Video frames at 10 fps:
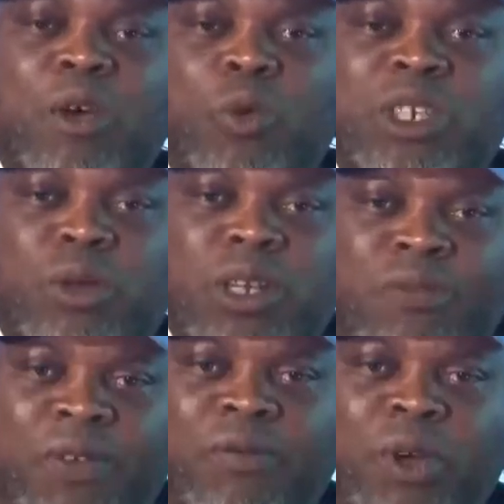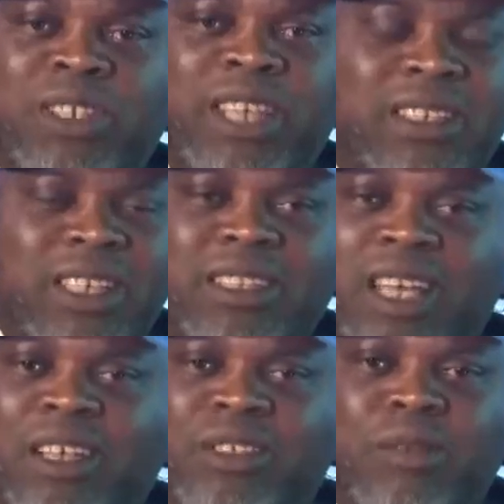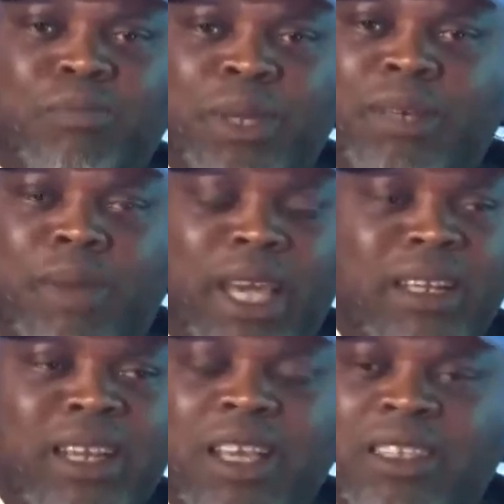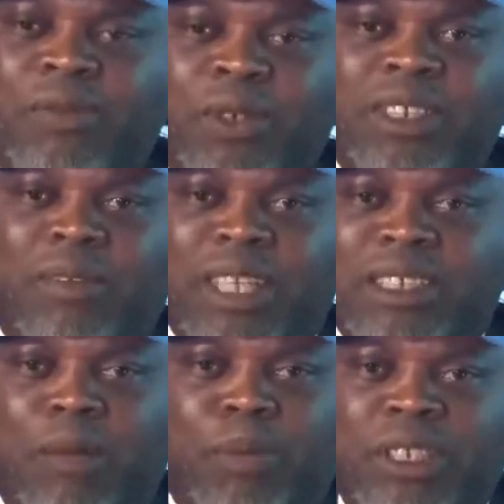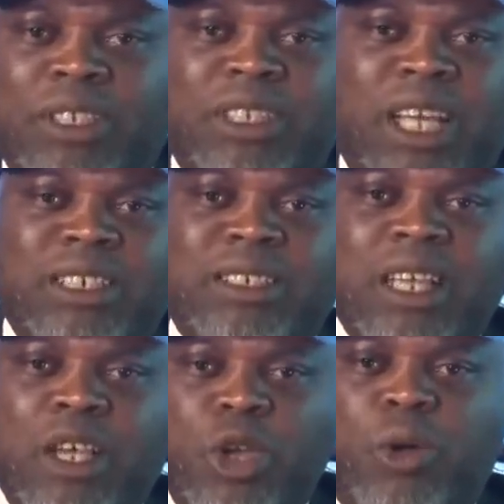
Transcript: which only favors 18,000 big men, civil servants and politicians,